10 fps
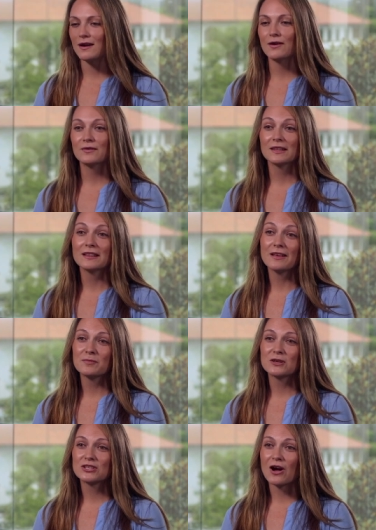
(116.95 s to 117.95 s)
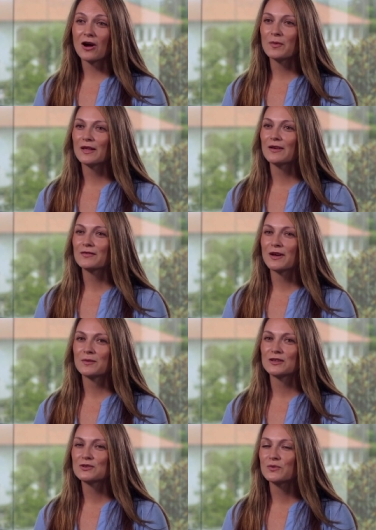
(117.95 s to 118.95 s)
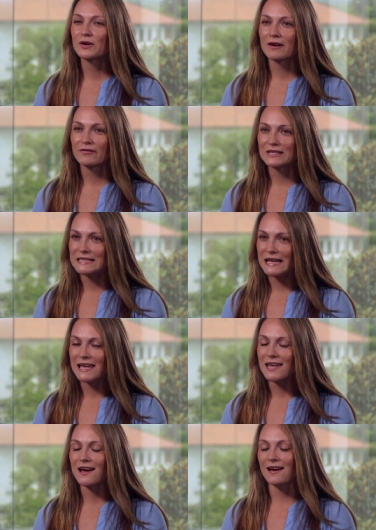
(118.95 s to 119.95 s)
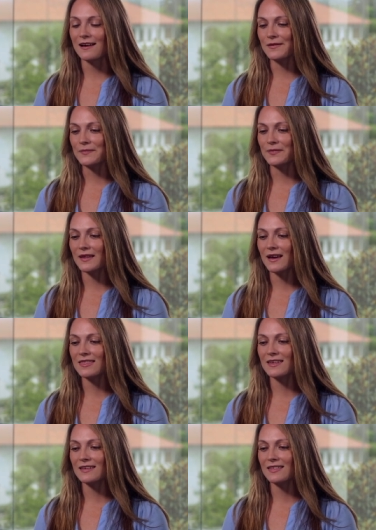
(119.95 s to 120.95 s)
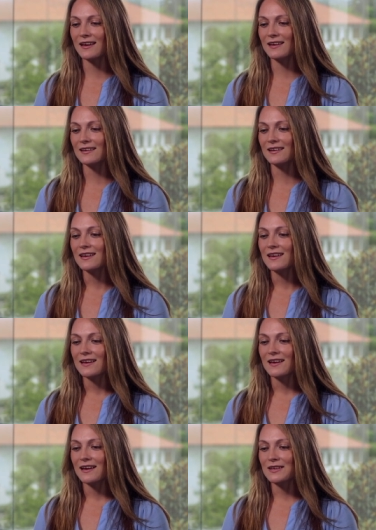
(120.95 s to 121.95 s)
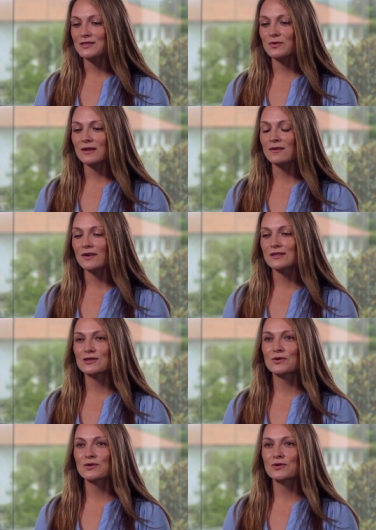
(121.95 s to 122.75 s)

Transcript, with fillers: I really love my job. I love coming to work every day. Um, I think that it's really fun